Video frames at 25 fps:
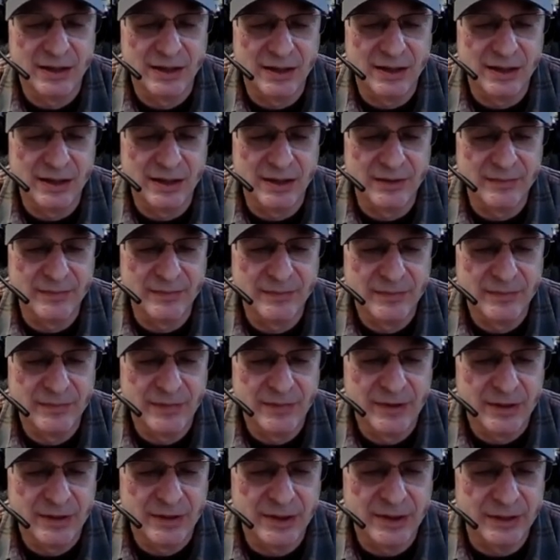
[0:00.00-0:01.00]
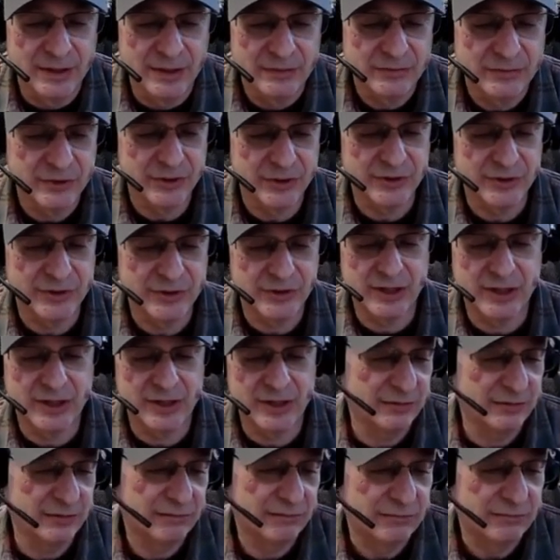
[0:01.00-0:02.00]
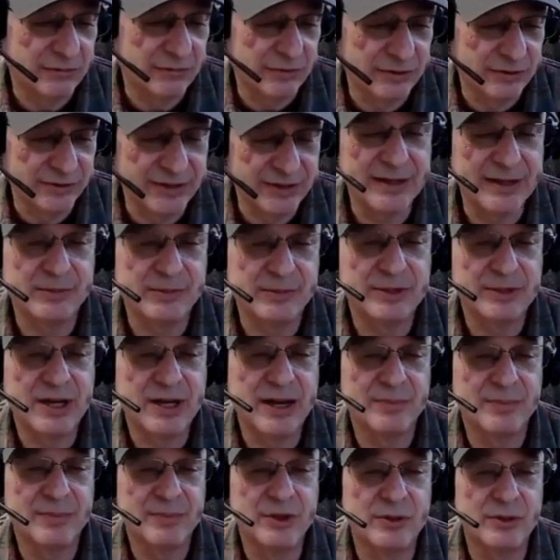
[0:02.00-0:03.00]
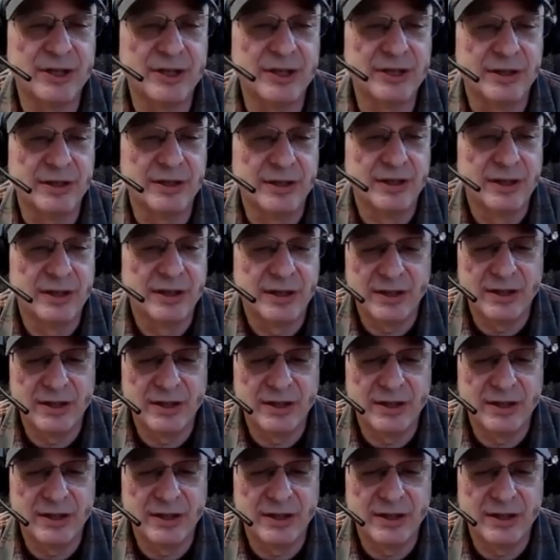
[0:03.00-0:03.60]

Um, so it's a little tabletop unit.